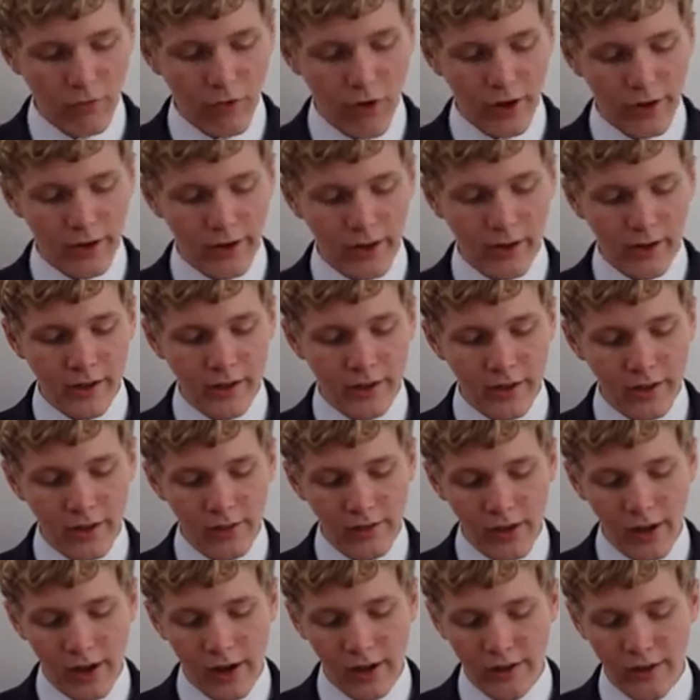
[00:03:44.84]
Finally,
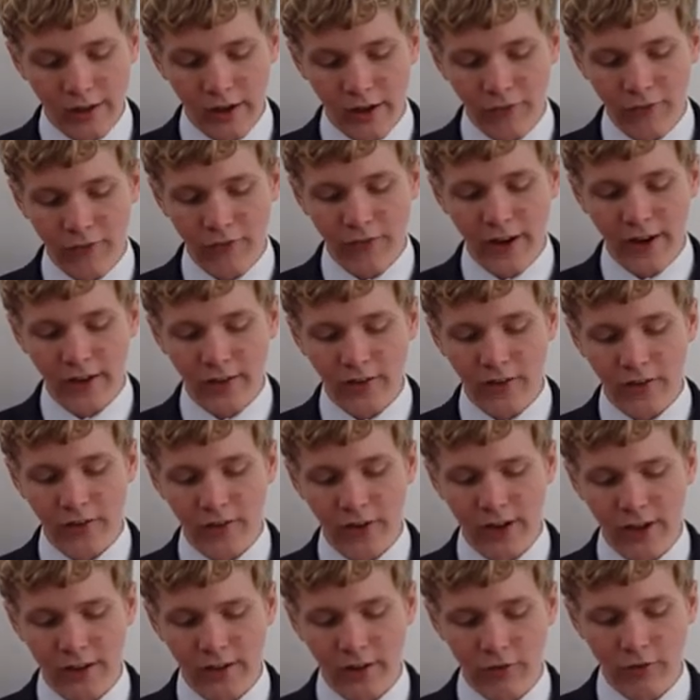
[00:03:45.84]
they had
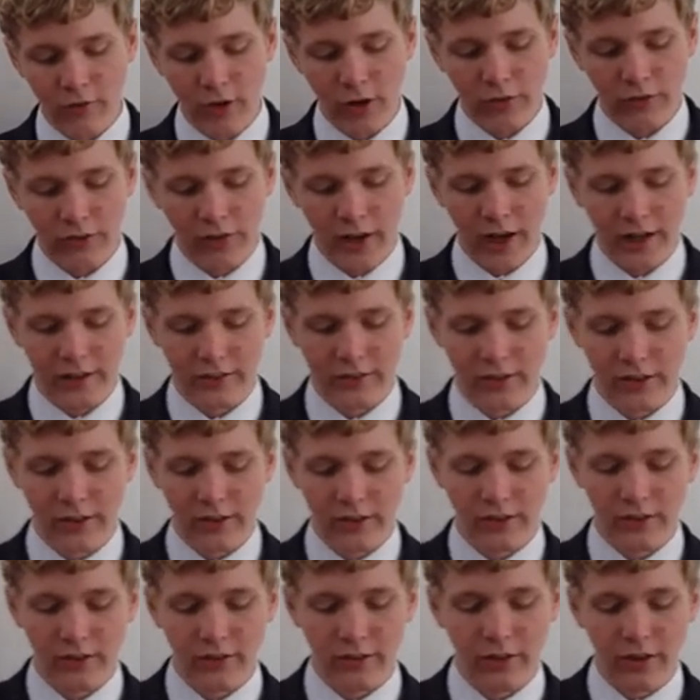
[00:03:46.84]
effective hit-and-run
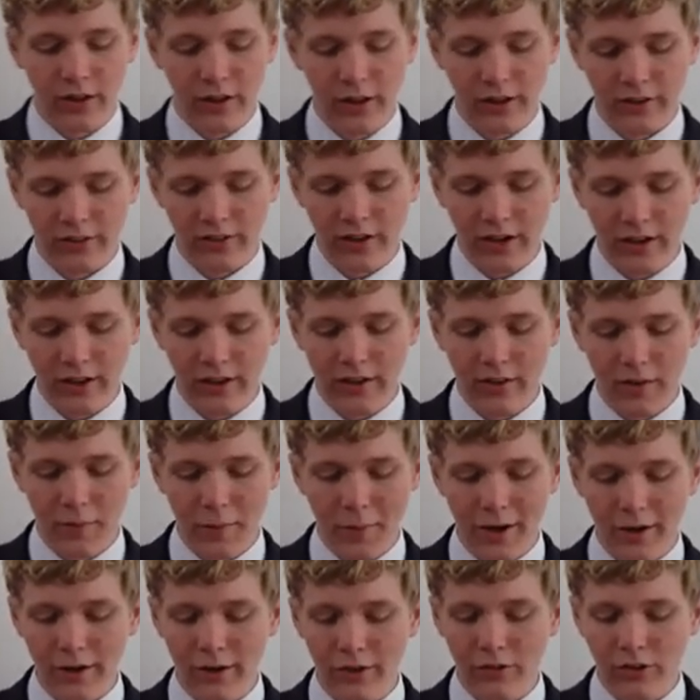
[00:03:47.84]
tactics, attacking the
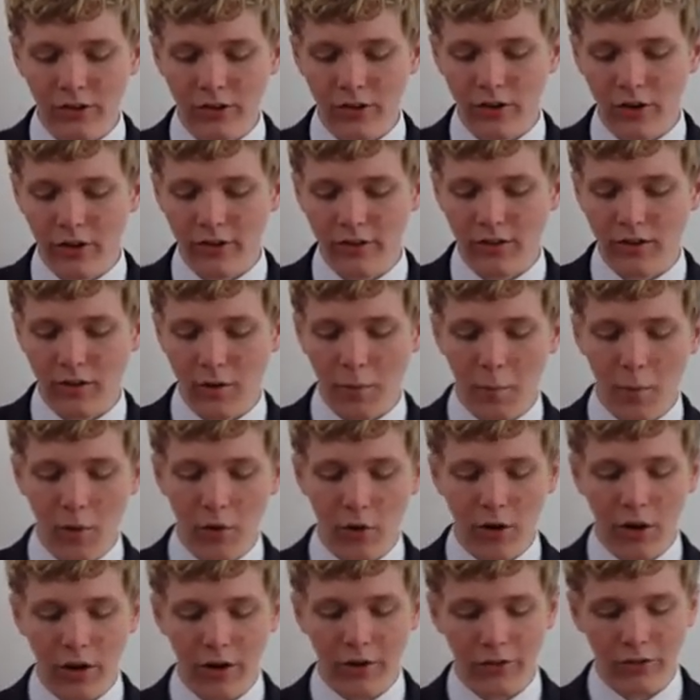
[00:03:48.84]
Americans at night to
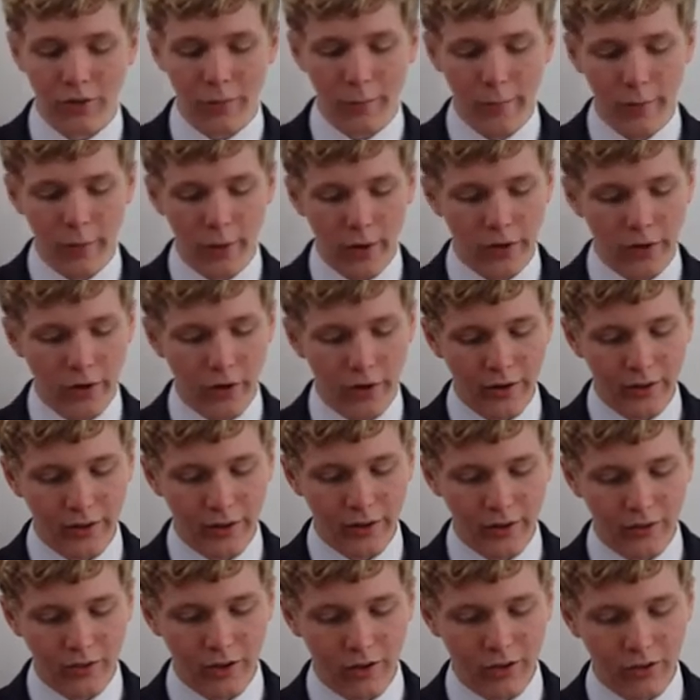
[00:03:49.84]
demoralise them, and
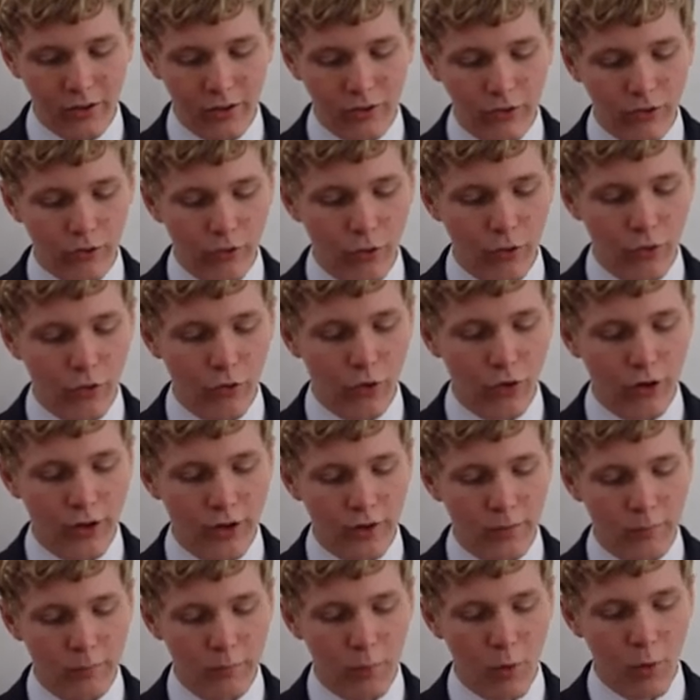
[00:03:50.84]
hiding in tunnels to
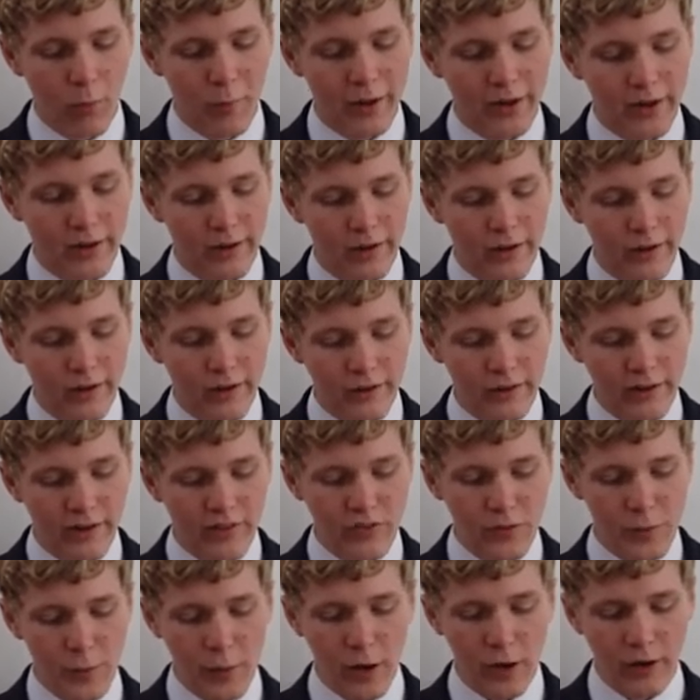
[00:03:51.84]
avoid bombing,
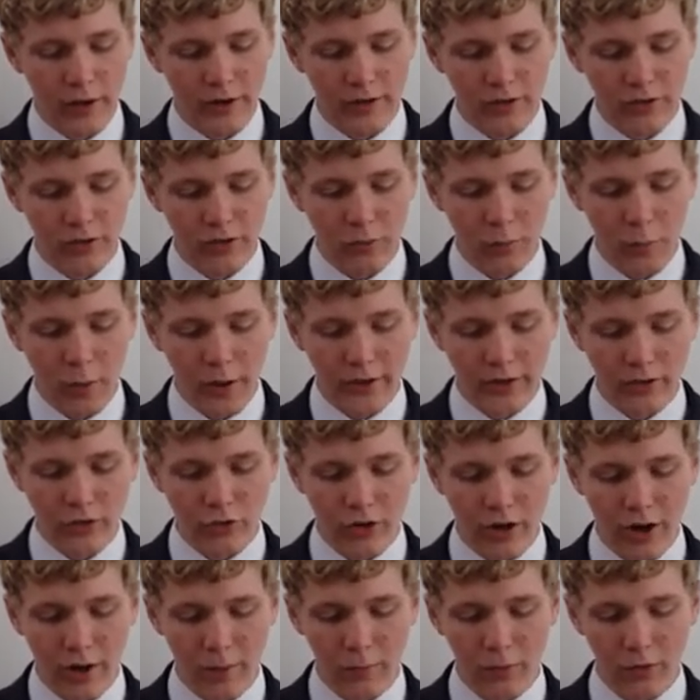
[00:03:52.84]
leaving behind
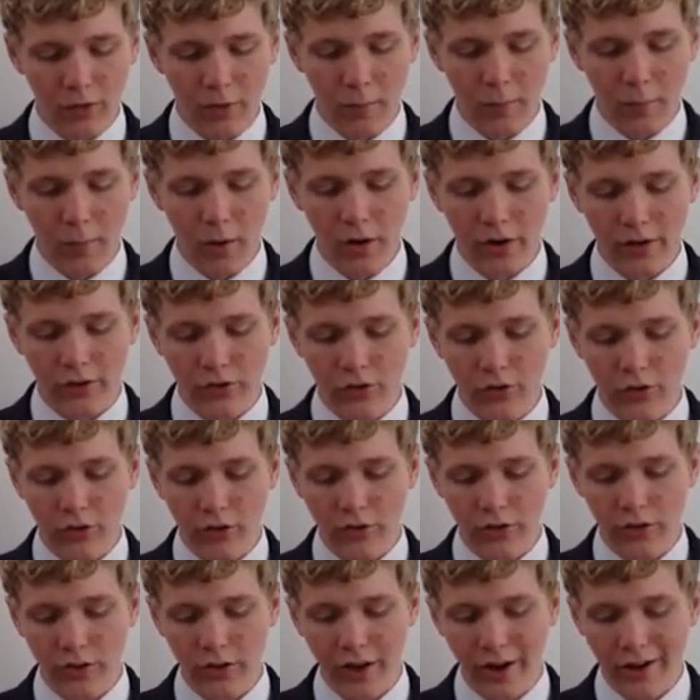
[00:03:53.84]
spike traps and mines
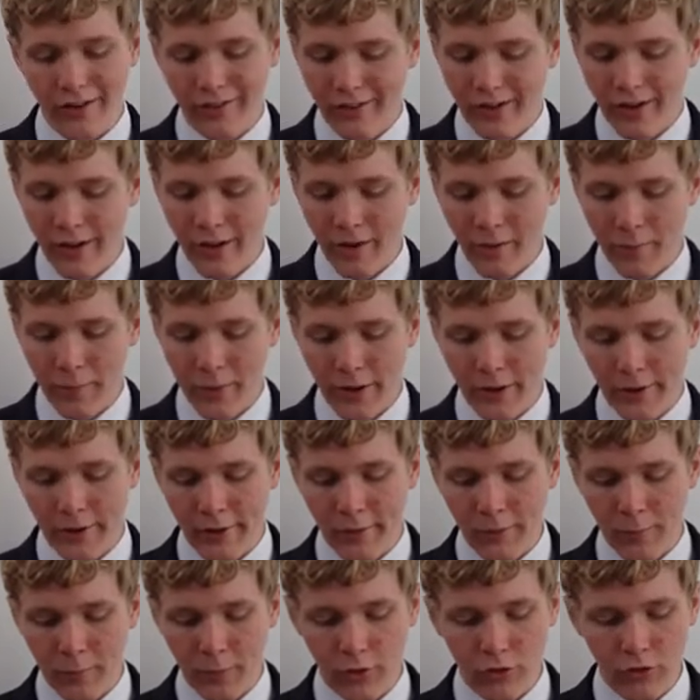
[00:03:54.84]
during the day to kill
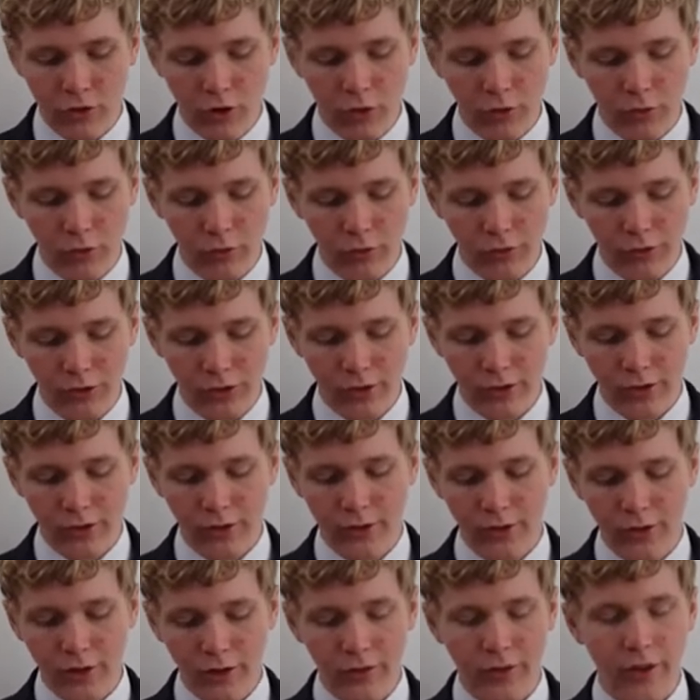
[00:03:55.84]
American patrols.
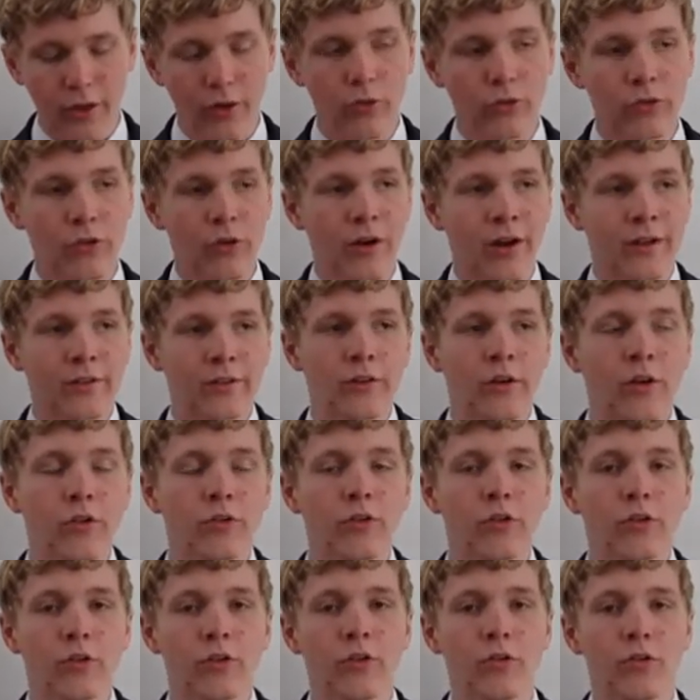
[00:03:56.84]
They also had no
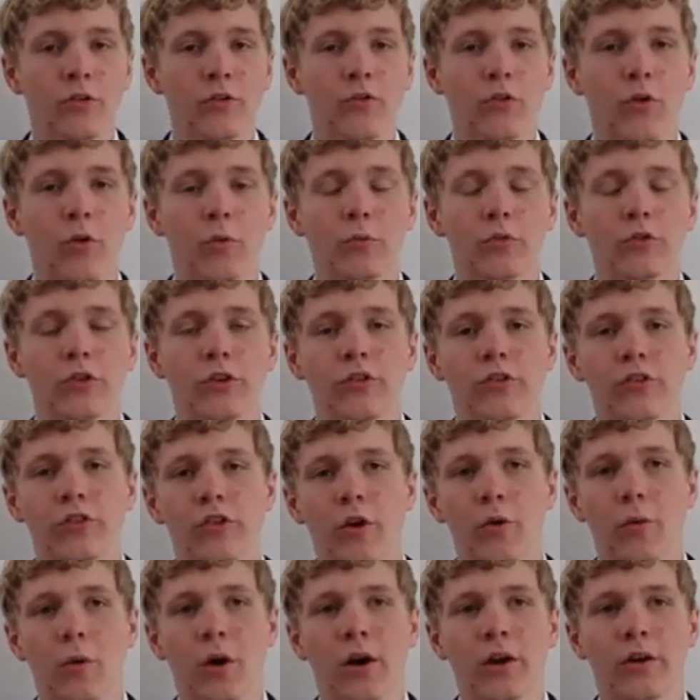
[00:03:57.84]
uniforms and
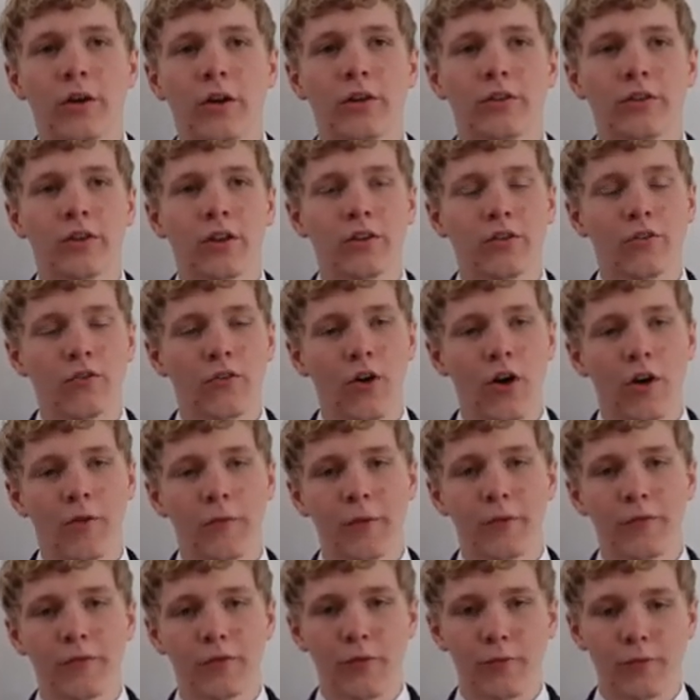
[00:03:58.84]
so were
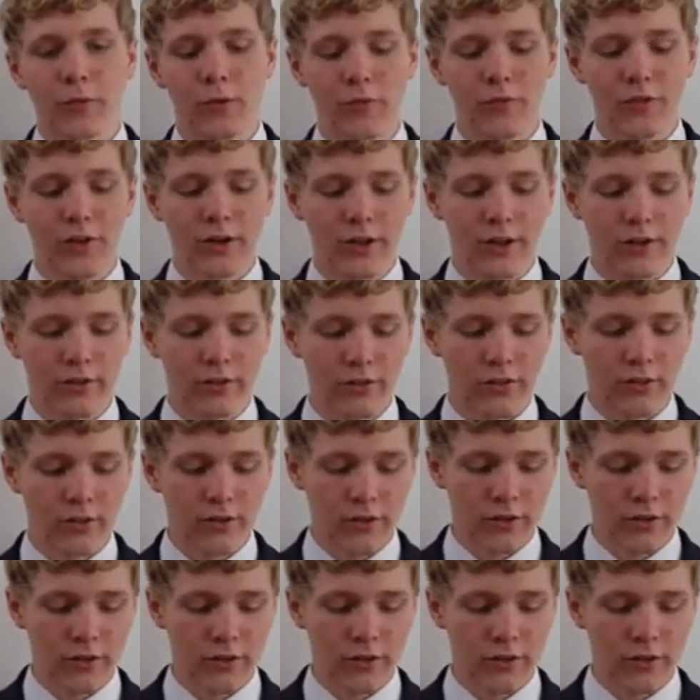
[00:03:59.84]
unidentifiable from civilians.